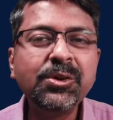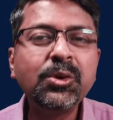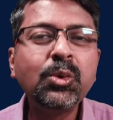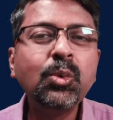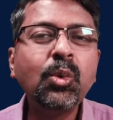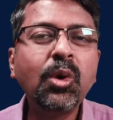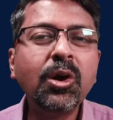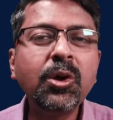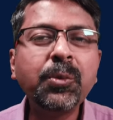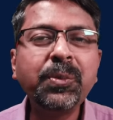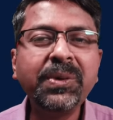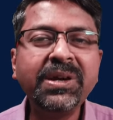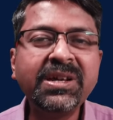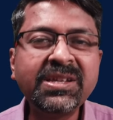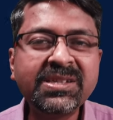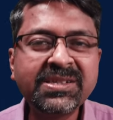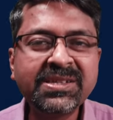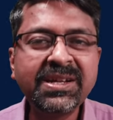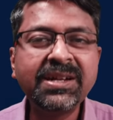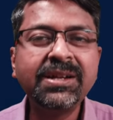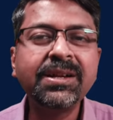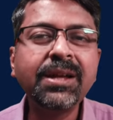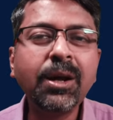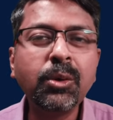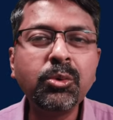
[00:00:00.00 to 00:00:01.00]
to what we are
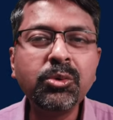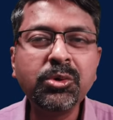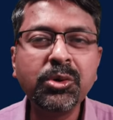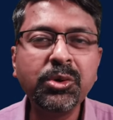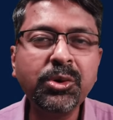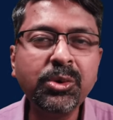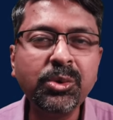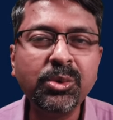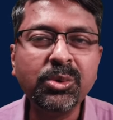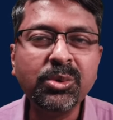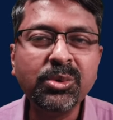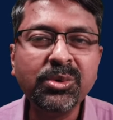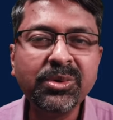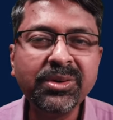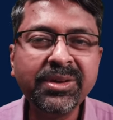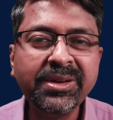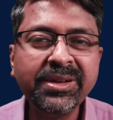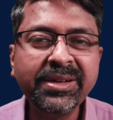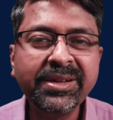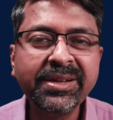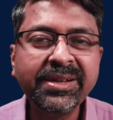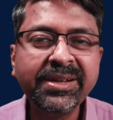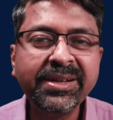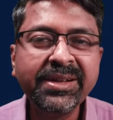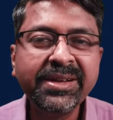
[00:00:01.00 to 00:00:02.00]
set out to do
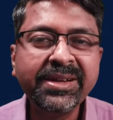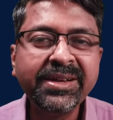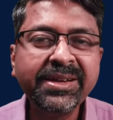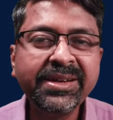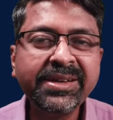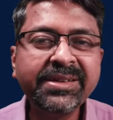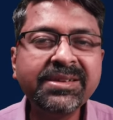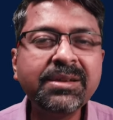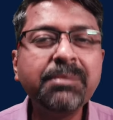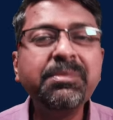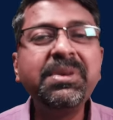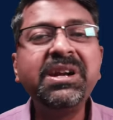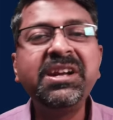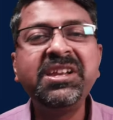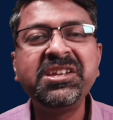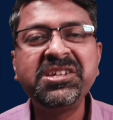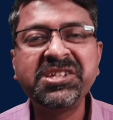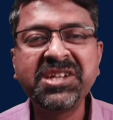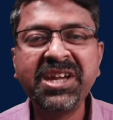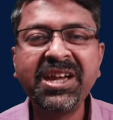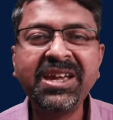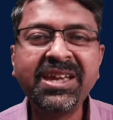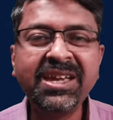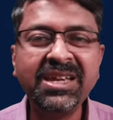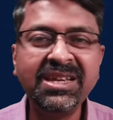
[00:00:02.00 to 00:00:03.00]
is a bit
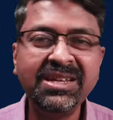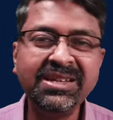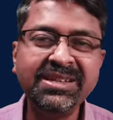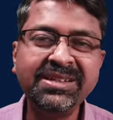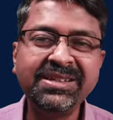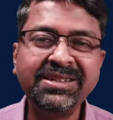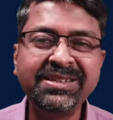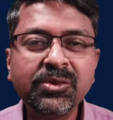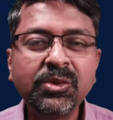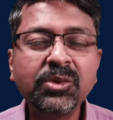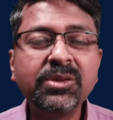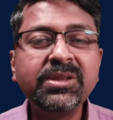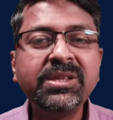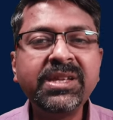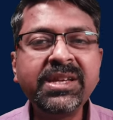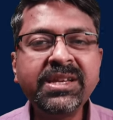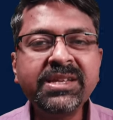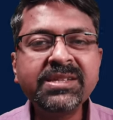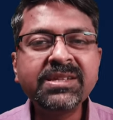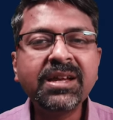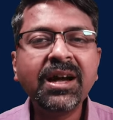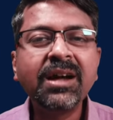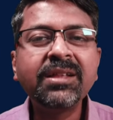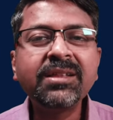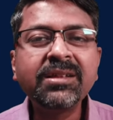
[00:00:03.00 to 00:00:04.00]
shaky. So
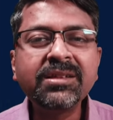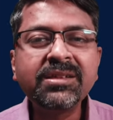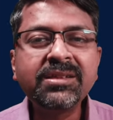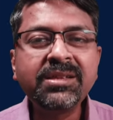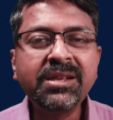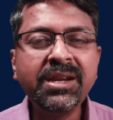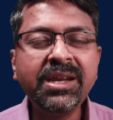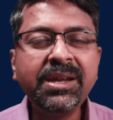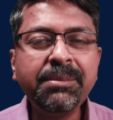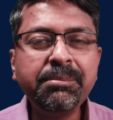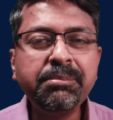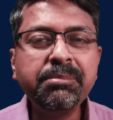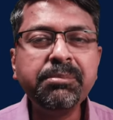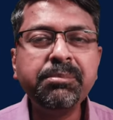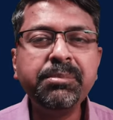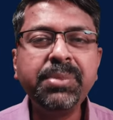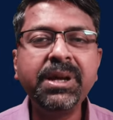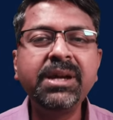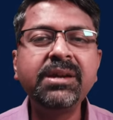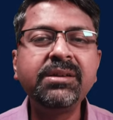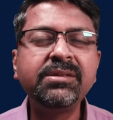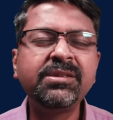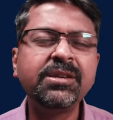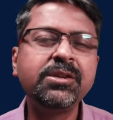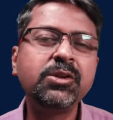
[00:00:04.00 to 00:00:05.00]
these are the three
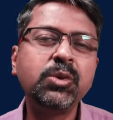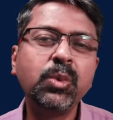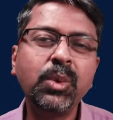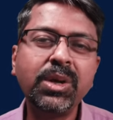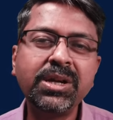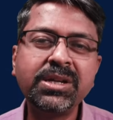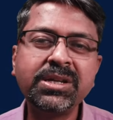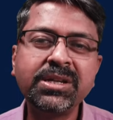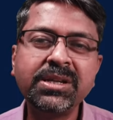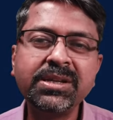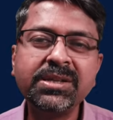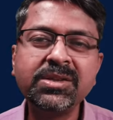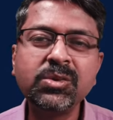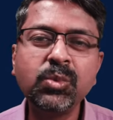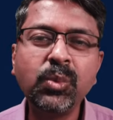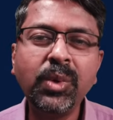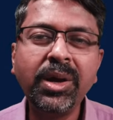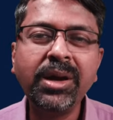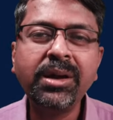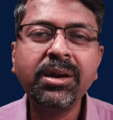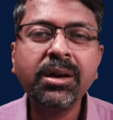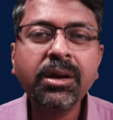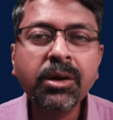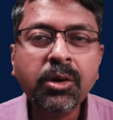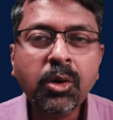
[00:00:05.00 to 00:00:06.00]
big situations
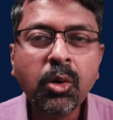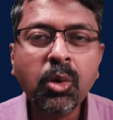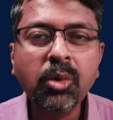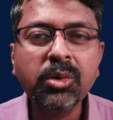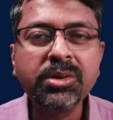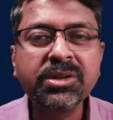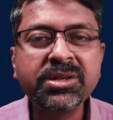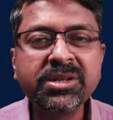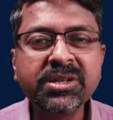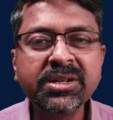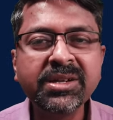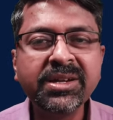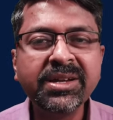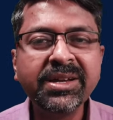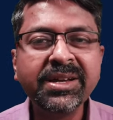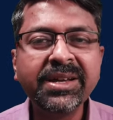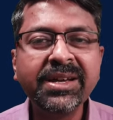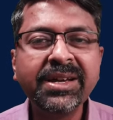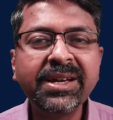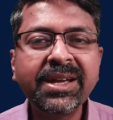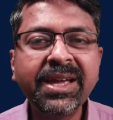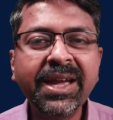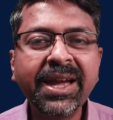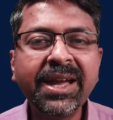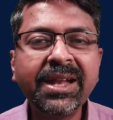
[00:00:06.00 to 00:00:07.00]
where a coach
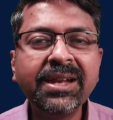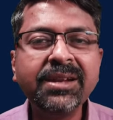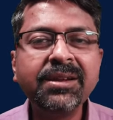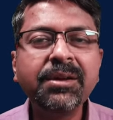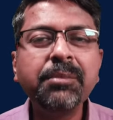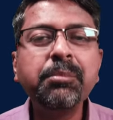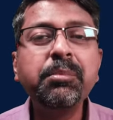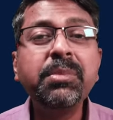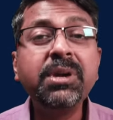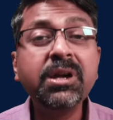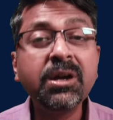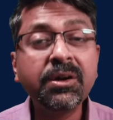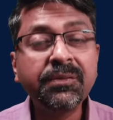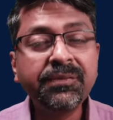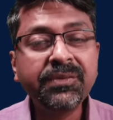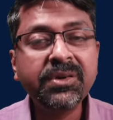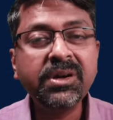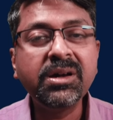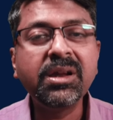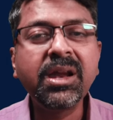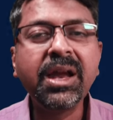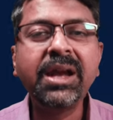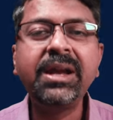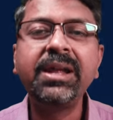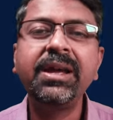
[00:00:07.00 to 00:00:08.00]
can be of
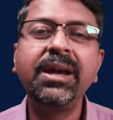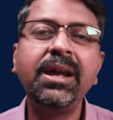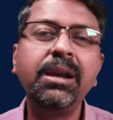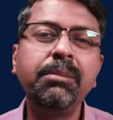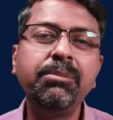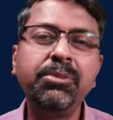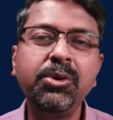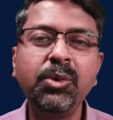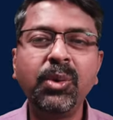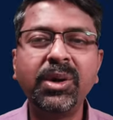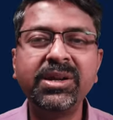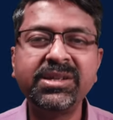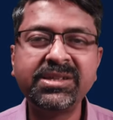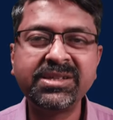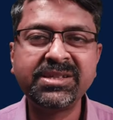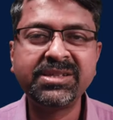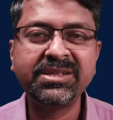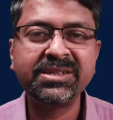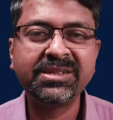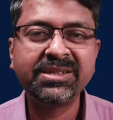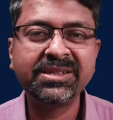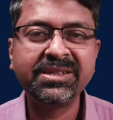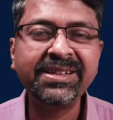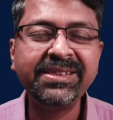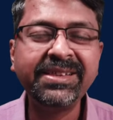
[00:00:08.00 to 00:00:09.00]
great help to
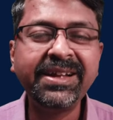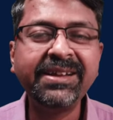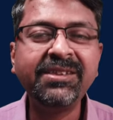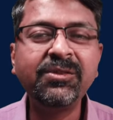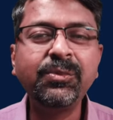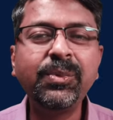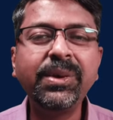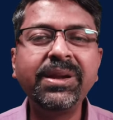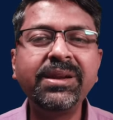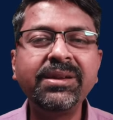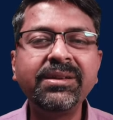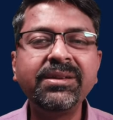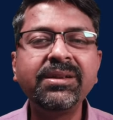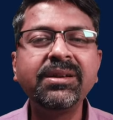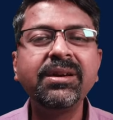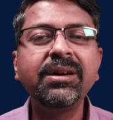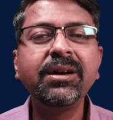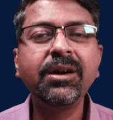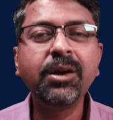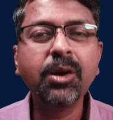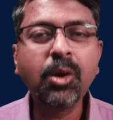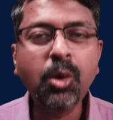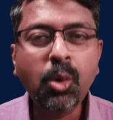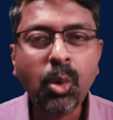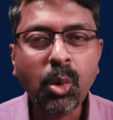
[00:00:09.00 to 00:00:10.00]
us. That's when
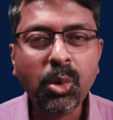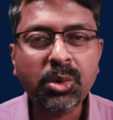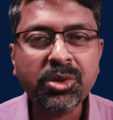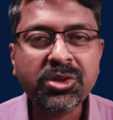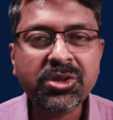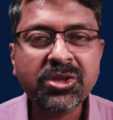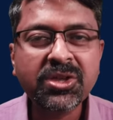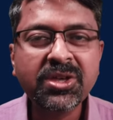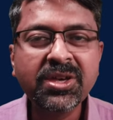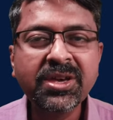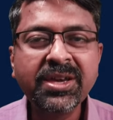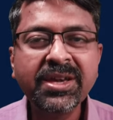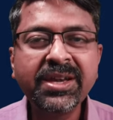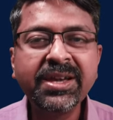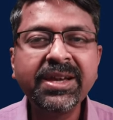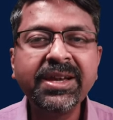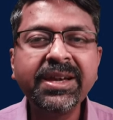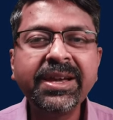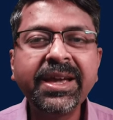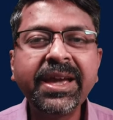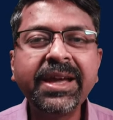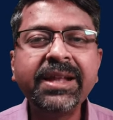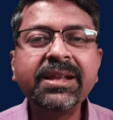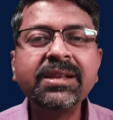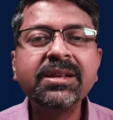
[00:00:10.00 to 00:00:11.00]
a coach
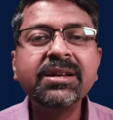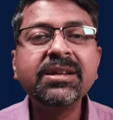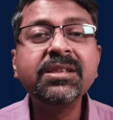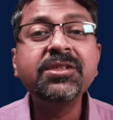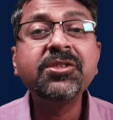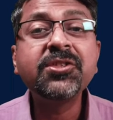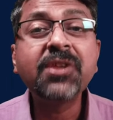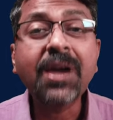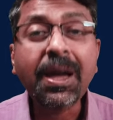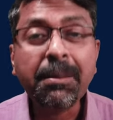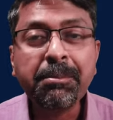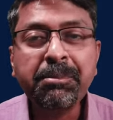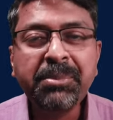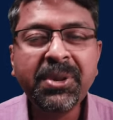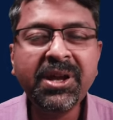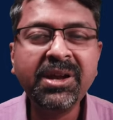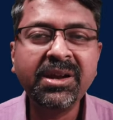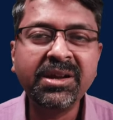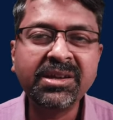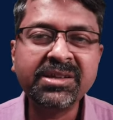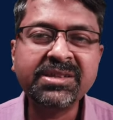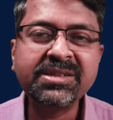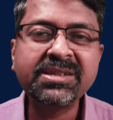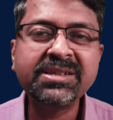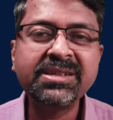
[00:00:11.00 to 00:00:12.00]
can champion
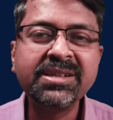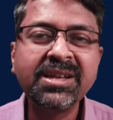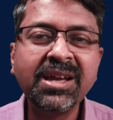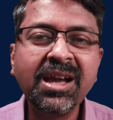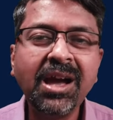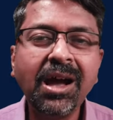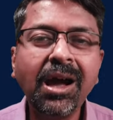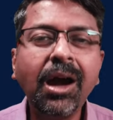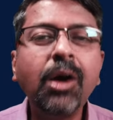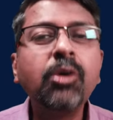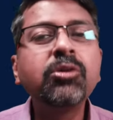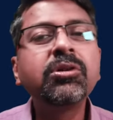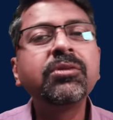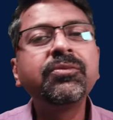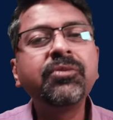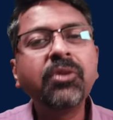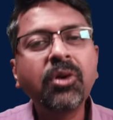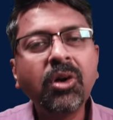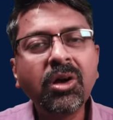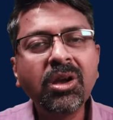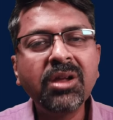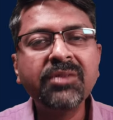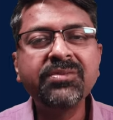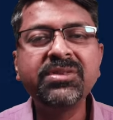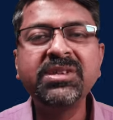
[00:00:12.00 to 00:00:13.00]
us out of
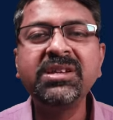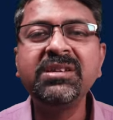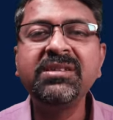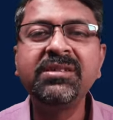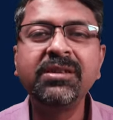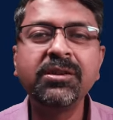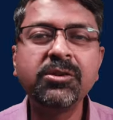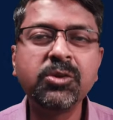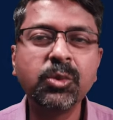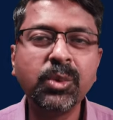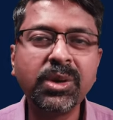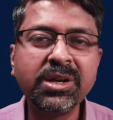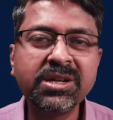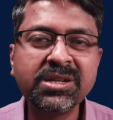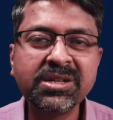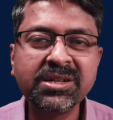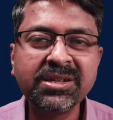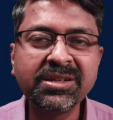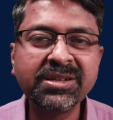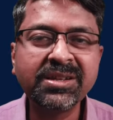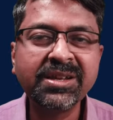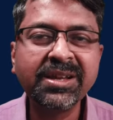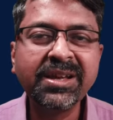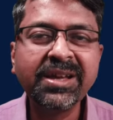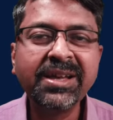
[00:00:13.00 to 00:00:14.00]
all of these
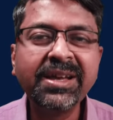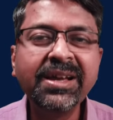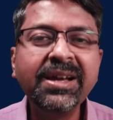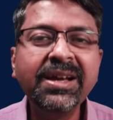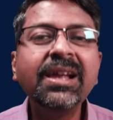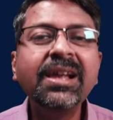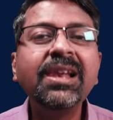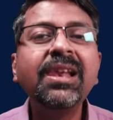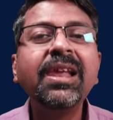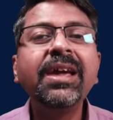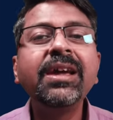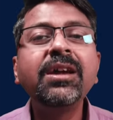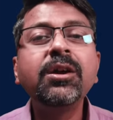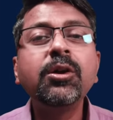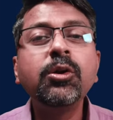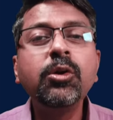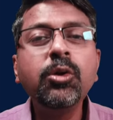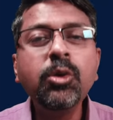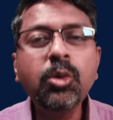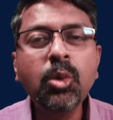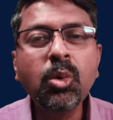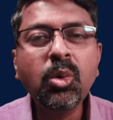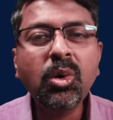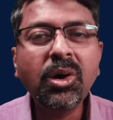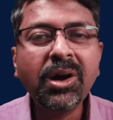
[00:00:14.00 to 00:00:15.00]
situations like
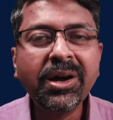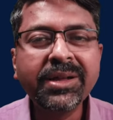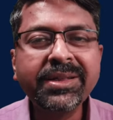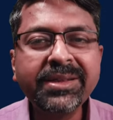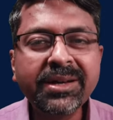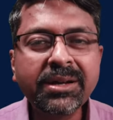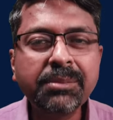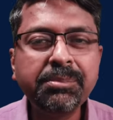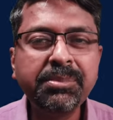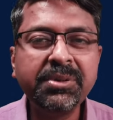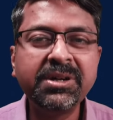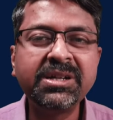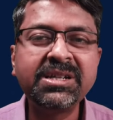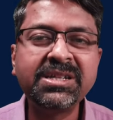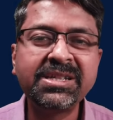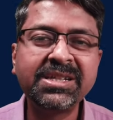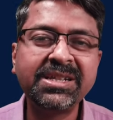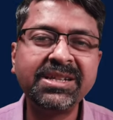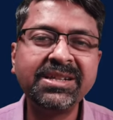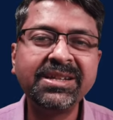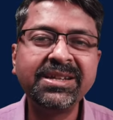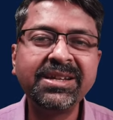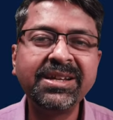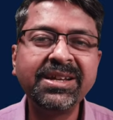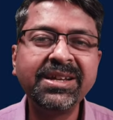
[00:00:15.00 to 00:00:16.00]
no other
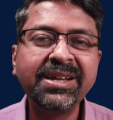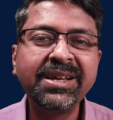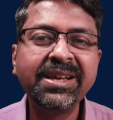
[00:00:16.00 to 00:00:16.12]
person.